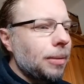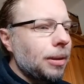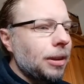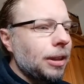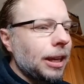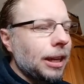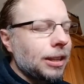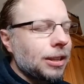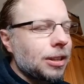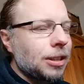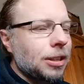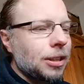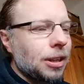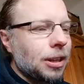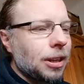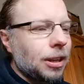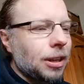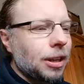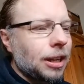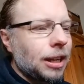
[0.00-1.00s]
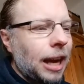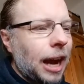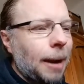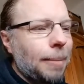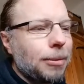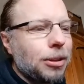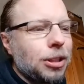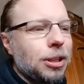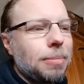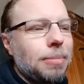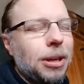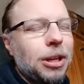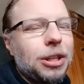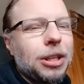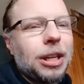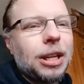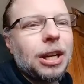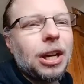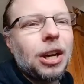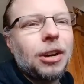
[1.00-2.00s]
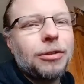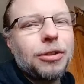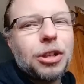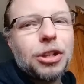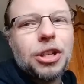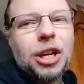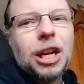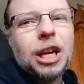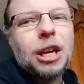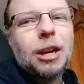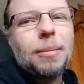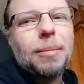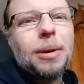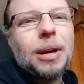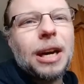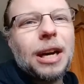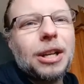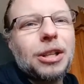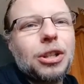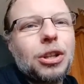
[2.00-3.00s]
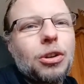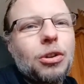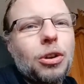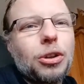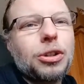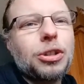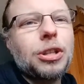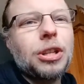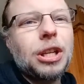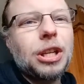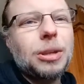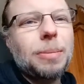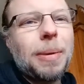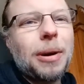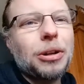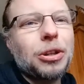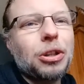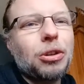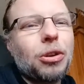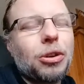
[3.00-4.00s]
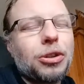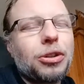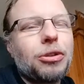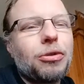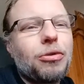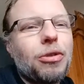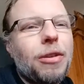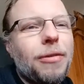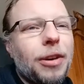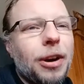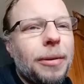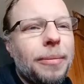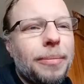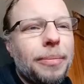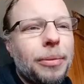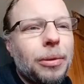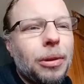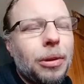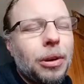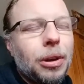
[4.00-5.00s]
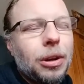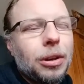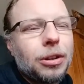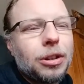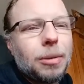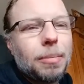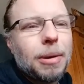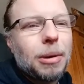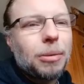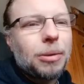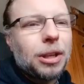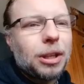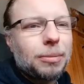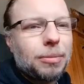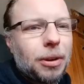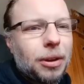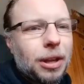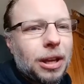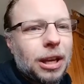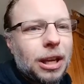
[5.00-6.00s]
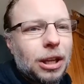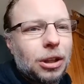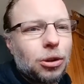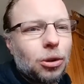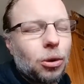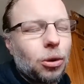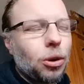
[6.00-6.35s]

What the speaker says: it happens immediately after Jacob is about to cross the river to meet with his brother Esau.